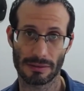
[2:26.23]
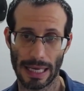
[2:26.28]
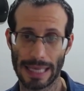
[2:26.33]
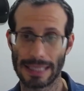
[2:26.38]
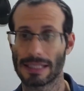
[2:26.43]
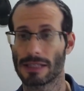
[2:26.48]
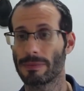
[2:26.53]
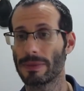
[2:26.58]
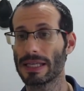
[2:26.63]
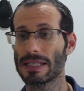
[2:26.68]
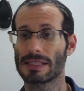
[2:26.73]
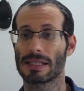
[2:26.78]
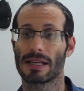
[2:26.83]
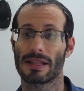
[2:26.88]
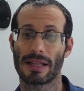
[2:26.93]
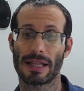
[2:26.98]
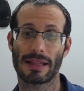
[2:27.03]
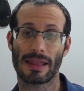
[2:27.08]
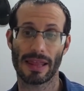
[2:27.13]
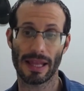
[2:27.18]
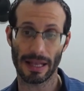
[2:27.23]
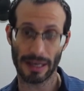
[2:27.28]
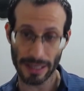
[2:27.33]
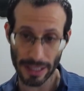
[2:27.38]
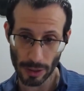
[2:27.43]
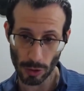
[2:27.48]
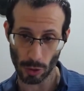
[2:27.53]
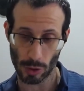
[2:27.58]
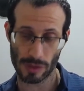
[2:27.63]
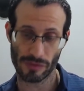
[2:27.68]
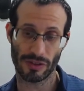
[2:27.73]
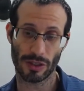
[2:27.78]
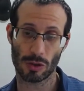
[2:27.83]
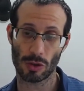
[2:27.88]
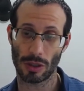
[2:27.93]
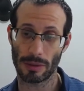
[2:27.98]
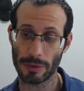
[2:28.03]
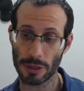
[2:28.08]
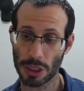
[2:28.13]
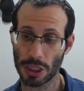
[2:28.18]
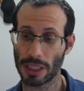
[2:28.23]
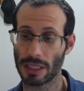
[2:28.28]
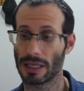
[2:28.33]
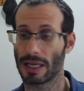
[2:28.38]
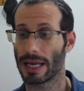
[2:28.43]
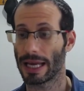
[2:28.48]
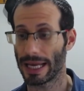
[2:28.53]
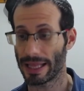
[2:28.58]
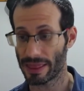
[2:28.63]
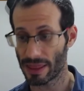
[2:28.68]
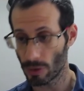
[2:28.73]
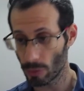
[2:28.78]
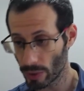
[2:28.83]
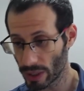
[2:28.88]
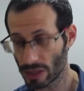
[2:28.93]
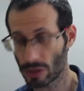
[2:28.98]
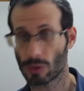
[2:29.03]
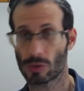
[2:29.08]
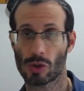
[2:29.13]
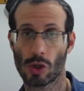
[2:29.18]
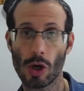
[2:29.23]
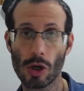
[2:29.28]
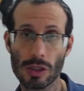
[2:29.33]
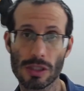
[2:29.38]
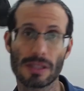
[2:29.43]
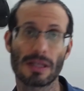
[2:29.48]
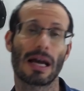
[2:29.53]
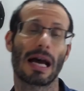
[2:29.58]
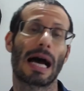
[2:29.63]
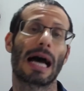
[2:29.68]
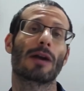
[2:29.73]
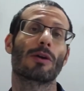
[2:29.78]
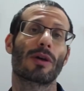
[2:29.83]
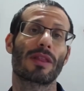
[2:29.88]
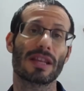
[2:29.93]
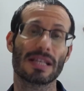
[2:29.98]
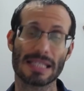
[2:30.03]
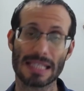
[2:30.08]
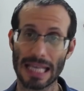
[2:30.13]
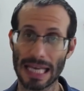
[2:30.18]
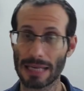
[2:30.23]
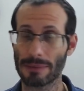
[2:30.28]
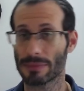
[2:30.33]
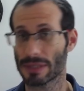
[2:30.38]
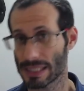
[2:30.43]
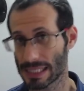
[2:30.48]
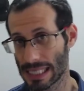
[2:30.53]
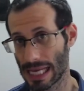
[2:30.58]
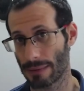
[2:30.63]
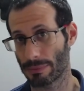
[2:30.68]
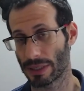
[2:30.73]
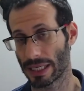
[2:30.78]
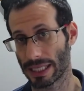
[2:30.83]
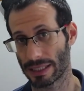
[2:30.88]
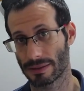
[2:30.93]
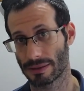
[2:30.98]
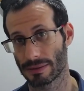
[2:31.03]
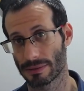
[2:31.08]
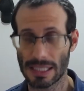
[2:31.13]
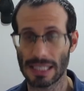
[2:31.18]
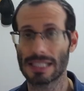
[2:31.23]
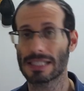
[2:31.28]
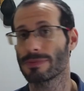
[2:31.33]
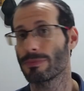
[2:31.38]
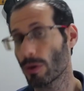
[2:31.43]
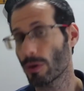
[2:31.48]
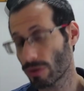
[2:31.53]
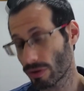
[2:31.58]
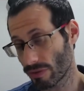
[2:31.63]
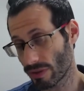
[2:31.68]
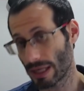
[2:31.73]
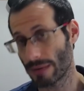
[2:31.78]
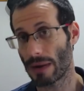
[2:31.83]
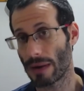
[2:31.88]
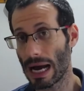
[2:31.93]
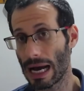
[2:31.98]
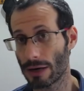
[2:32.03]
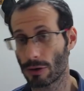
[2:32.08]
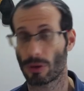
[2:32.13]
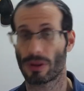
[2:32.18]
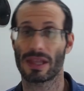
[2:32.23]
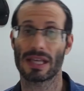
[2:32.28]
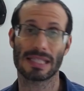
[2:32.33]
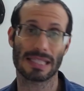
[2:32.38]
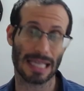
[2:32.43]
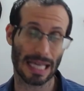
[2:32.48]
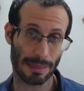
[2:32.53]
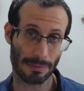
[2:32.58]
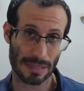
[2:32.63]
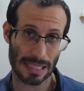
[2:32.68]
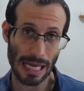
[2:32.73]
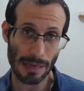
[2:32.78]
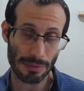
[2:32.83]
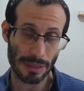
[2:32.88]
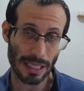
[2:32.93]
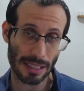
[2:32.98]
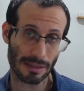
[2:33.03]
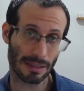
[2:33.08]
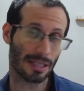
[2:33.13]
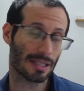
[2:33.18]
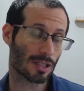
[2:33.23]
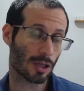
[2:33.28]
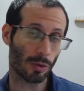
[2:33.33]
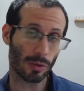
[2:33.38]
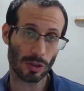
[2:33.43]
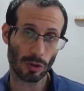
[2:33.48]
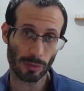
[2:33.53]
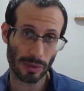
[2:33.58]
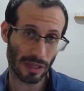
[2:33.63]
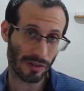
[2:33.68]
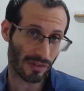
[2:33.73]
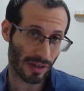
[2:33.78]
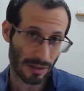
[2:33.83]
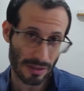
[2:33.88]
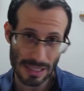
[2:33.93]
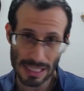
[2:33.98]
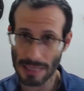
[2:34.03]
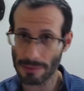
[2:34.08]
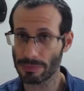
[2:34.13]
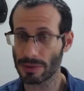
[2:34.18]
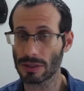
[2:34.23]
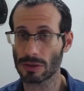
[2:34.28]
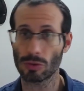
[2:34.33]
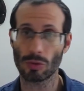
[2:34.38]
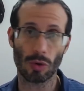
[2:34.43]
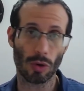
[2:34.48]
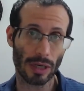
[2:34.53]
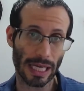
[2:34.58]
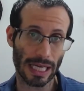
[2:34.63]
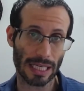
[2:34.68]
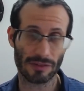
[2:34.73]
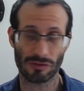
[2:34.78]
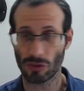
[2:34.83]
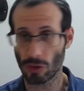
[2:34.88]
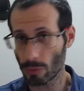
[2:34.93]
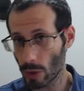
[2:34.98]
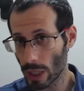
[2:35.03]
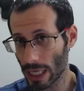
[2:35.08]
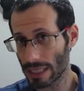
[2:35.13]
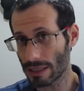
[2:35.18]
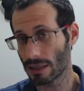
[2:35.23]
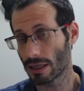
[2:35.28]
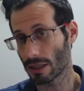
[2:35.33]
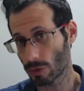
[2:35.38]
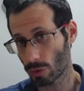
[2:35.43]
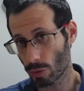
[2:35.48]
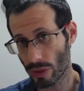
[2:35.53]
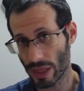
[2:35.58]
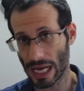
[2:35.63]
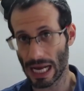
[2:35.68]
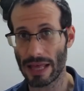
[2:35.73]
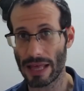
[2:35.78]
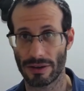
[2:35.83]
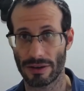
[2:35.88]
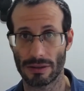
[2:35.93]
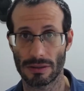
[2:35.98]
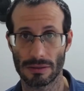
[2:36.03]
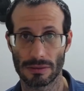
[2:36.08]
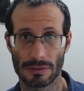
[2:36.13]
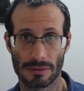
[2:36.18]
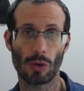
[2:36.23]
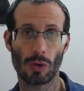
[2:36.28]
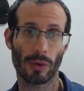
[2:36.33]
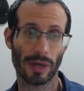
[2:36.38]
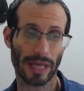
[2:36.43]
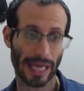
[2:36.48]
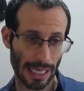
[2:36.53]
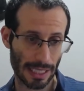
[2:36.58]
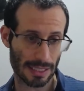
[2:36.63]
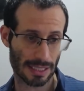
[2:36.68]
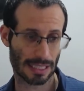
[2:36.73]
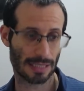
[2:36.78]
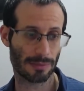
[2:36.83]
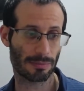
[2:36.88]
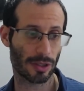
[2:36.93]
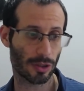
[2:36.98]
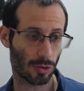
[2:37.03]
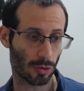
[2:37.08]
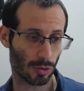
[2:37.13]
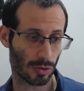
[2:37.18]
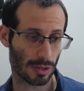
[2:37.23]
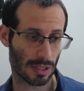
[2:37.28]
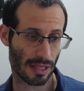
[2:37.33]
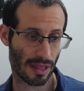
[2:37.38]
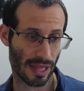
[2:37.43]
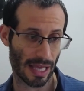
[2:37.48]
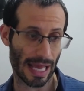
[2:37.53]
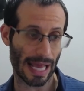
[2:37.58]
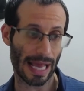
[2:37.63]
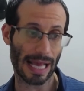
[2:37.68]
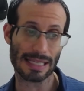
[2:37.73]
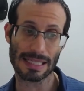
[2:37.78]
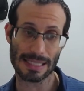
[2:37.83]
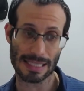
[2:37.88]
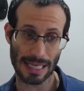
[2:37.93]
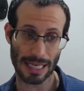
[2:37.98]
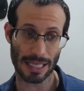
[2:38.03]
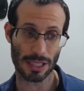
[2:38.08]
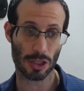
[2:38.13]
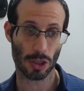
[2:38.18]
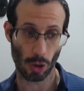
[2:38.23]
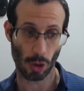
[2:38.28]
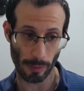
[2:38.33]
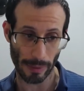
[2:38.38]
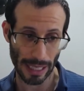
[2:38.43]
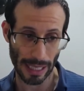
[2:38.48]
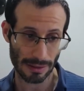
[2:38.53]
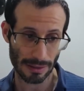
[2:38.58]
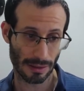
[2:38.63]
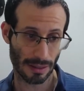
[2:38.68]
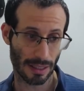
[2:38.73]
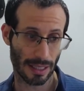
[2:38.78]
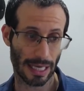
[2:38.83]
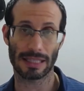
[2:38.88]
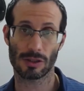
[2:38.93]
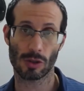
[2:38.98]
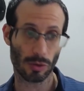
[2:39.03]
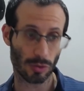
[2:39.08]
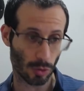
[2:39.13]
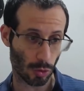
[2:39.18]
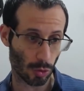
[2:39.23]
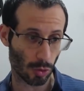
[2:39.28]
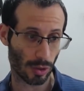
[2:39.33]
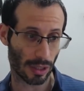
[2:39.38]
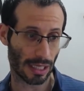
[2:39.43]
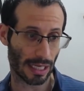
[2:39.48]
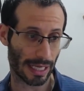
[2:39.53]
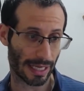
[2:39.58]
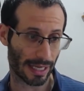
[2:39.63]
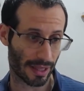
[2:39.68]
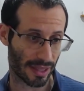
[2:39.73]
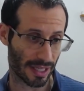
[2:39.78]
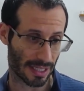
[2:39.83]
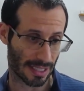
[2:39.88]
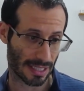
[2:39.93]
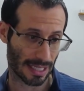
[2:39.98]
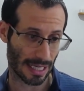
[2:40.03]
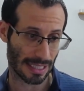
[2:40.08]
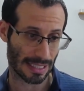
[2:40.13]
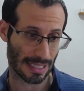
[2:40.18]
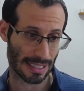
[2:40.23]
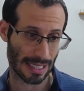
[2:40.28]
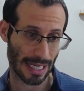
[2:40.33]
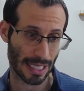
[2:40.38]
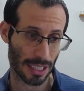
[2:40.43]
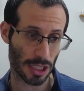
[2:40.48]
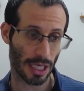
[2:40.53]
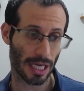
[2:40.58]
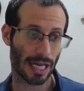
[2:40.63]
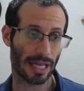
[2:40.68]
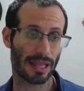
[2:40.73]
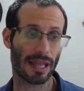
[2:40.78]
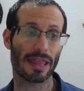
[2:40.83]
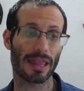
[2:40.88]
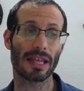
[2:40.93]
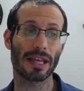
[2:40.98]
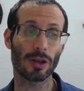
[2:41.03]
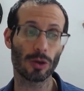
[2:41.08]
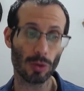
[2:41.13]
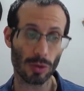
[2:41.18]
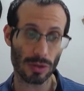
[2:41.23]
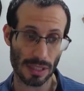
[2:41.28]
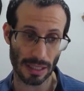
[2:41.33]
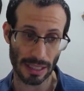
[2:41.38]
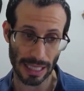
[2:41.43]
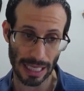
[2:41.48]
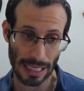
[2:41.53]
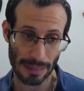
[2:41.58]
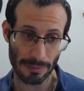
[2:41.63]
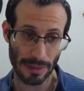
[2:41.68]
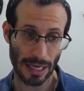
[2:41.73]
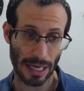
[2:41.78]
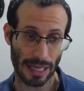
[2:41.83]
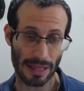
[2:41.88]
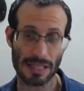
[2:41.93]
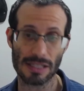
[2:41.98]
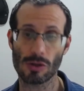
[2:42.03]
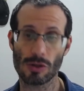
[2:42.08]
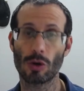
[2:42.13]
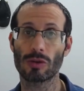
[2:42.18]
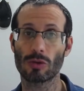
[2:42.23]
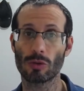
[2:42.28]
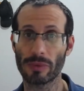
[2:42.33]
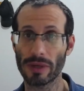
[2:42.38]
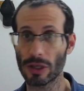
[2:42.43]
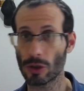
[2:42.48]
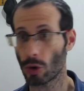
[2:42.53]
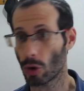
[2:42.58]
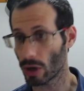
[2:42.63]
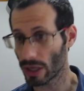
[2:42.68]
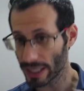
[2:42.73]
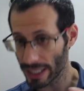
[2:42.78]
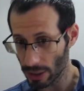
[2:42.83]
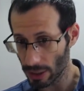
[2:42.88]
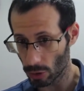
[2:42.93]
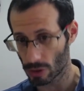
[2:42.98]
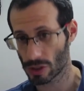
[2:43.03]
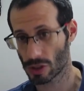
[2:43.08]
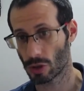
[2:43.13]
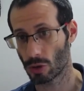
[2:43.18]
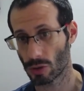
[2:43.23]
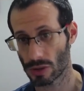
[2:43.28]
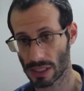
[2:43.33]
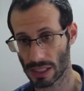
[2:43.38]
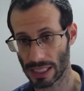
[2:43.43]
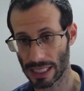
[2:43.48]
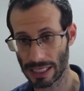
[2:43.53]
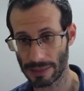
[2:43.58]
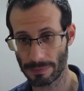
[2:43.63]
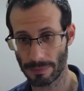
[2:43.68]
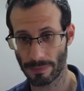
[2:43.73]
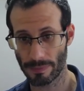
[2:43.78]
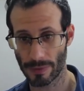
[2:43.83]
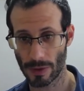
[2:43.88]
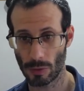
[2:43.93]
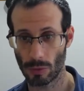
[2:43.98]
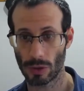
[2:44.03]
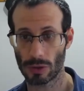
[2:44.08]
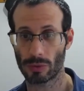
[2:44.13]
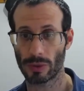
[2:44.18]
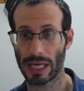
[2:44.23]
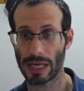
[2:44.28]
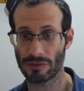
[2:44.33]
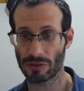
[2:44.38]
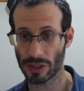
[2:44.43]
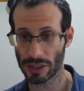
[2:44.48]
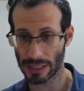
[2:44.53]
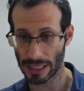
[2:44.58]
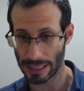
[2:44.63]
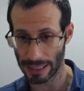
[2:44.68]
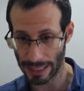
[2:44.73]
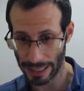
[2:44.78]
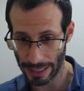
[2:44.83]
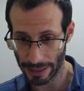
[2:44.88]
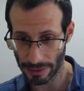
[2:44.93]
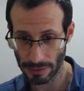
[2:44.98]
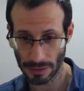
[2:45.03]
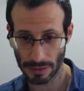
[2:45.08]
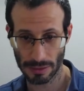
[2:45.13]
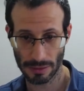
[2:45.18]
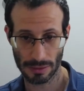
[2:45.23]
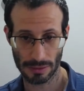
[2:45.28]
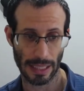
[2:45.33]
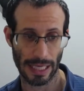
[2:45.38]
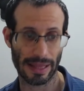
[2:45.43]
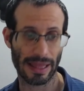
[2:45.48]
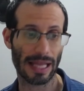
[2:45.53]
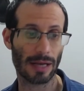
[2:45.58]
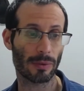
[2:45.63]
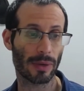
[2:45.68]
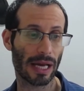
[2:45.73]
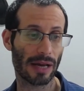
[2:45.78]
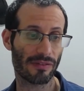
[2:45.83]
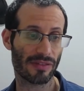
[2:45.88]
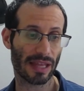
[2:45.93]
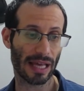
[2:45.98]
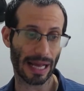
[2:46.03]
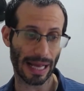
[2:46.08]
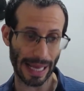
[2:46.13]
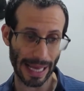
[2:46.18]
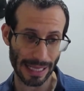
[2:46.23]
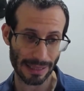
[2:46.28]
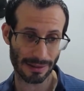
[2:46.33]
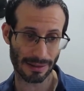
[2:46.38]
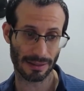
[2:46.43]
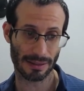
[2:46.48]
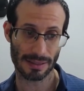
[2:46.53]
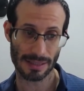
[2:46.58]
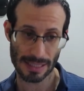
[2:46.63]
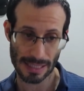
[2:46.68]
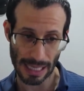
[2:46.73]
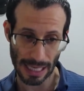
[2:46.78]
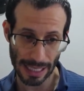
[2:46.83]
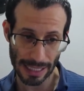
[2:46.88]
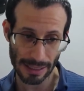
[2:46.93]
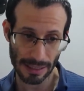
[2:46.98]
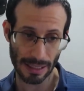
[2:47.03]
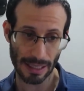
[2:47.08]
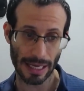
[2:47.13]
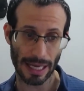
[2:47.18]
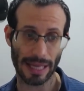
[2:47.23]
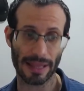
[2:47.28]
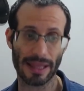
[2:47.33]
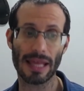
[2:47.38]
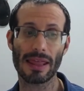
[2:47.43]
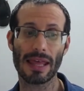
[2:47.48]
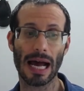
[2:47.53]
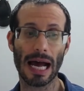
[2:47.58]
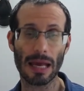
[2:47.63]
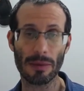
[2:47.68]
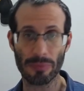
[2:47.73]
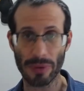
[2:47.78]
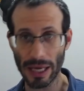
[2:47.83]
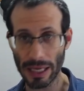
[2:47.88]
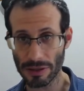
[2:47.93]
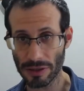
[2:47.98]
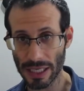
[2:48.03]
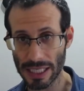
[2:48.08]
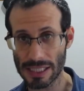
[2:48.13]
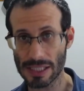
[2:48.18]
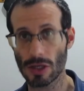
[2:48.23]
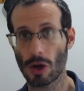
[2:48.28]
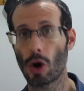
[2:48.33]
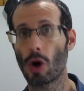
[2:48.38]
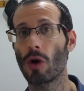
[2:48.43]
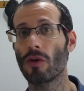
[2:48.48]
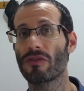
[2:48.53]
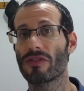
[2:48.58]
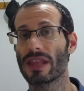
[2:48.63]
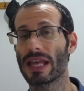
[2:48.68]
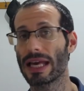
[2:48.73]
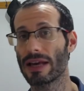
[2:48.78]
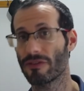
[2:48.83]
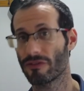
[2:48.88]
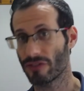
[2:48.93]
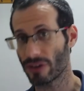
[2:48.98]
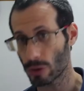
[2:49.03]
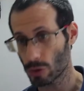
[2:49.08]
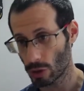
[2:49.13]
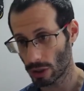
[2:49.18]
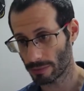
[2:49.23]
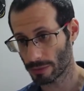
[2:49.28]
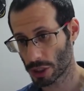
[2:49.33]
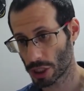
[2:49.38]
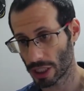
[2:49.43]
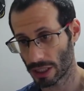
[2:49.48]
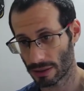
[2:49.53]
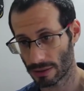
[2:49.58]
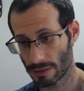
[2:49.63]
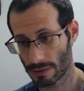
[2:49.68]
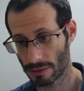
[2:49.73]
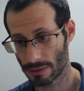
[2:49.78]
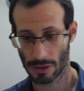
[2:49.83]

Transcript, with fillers: And it means that the Linux virtual machine and the Windows host are on the same subnet. Since both of them are on the same subnet, it's going to be very simple to connect from one to the other. So we can simply use the SSH command, and it's going to look like this, SSH, and then the username, and this is going to be your Linux username, what we have written here, and then we have the at sign, and then the IP address of the virtual machine.